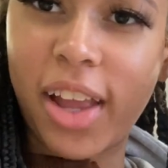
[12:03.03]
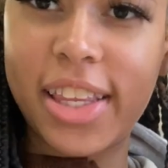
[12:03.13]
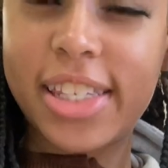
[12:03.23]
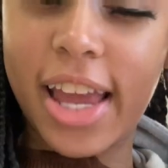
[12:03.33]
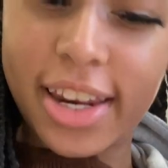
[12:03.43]

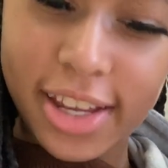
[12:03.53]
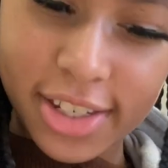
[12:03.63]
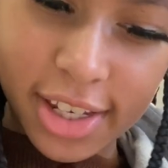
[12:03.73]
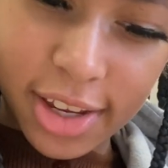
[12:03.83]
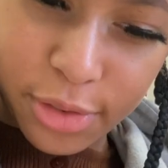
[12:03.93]
This ain't even
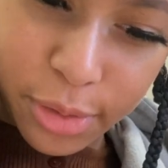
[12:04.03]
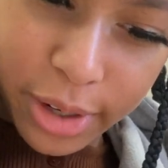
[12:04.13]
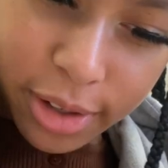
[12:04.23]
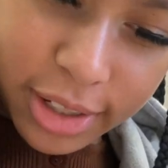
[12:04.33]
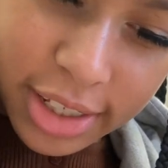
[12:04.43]
cheating for
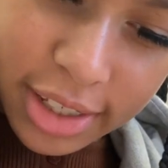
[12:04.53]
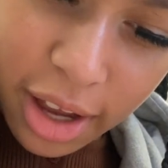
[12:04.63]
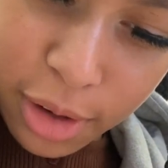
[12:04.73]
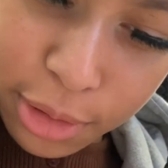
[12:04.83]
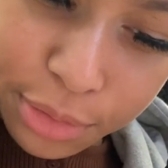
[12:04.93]
real because it's
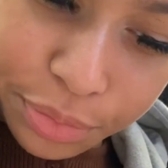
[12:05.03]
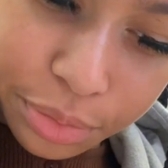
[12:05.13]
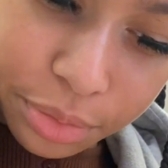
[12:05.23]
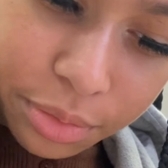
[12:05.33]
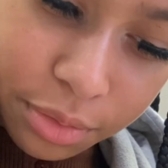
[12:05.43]
old. They
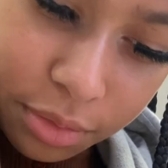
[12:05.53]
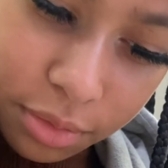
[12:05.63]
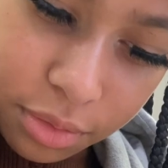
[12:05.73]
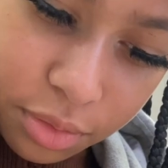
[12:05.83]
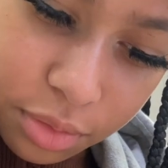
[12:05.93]
on
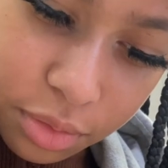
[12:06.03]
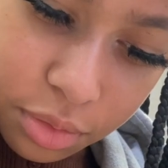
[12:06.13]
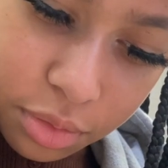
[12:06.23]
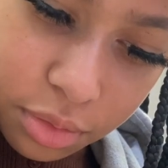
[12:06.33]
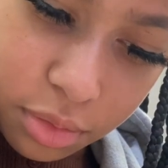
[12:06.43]
camera.
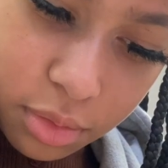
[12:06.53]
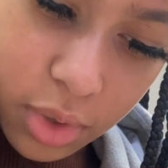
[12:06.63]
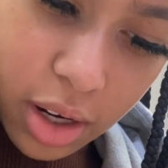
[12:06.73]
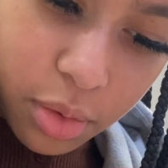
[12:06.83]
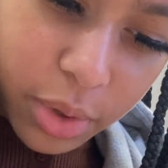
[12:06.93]

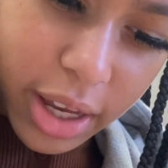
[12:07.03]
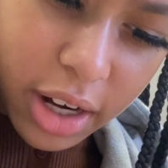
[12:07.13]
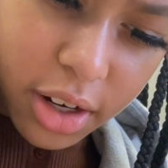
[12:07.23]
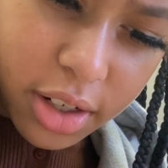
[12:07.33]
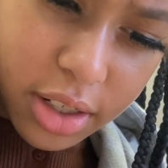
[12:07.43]
We
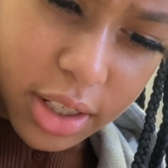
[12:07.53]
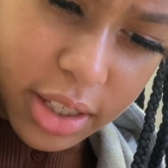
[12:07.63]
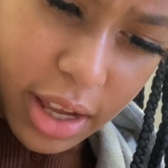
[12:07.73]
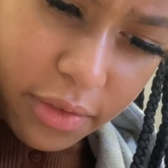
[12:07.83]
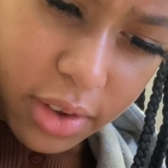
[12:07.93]
gotta earn
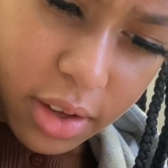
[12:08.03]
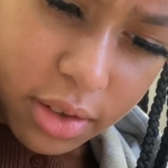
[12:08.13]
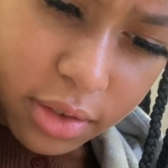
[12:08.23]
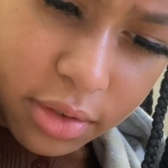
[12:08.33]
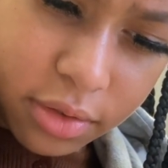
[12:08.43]
seven. If she
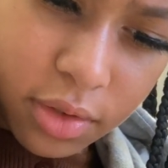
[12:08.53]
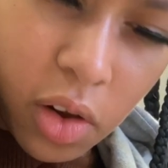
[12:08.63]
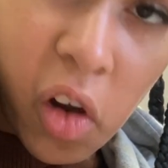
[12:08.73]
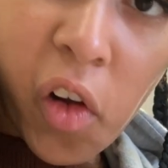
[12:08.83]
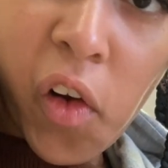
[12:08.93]
get famous,
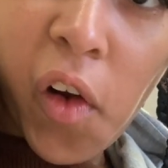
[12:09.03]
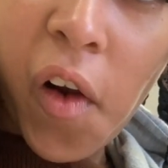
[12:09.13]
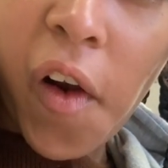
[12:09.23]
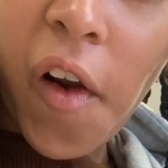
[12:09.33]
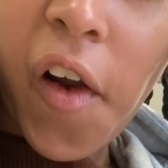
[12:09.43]
it's because of
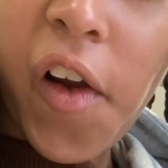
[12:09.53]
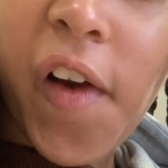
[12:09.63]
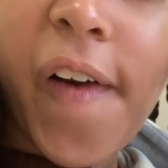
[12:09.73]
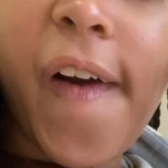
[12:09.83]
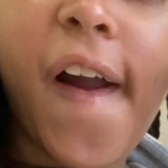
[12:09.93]
me.
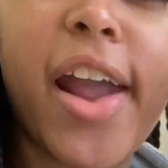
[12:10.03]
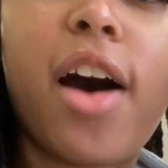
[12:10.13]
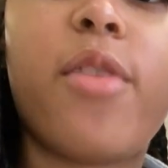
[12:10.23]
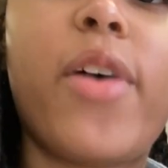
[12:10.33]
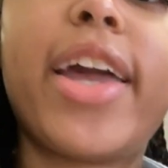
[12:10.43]

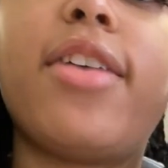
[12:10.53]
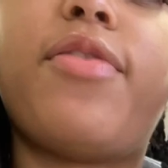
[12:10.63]
Y'all, if I get